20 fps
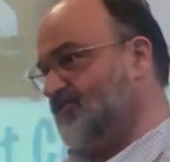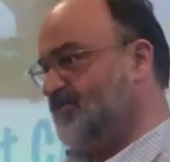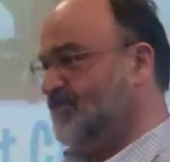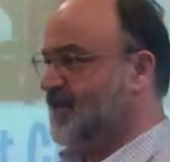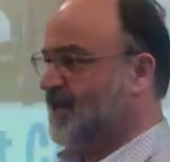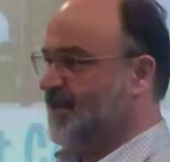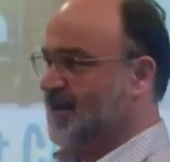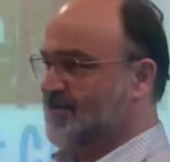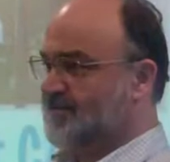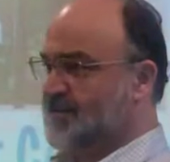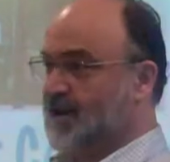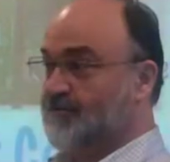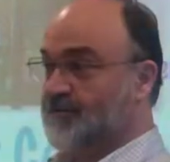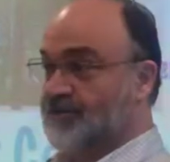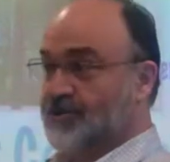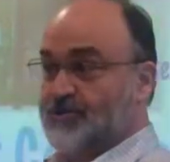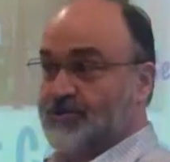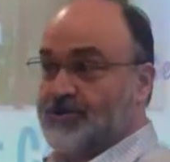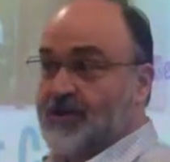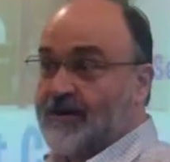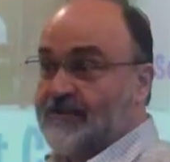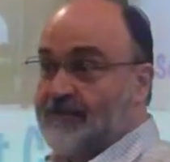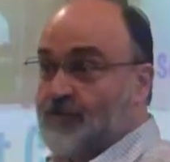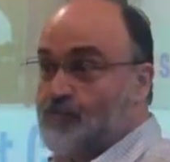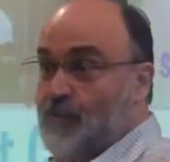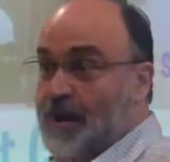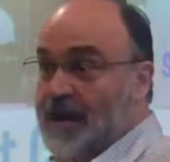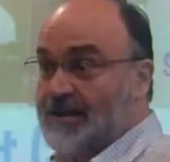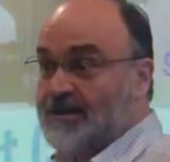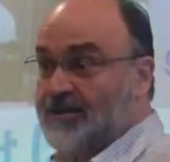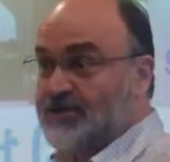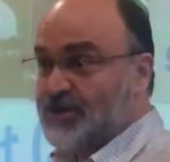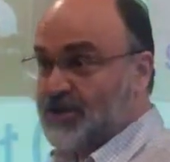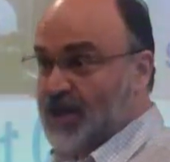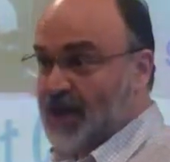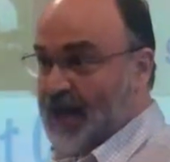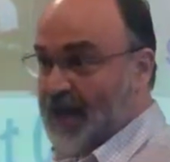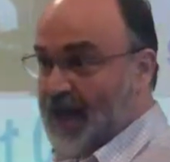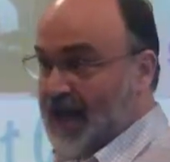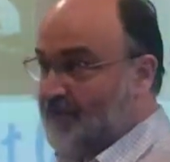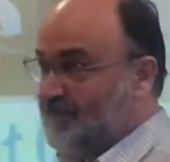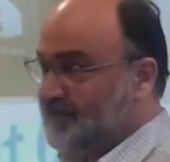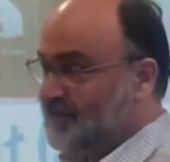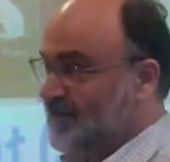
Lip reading: like I might want to drive a wheelchair.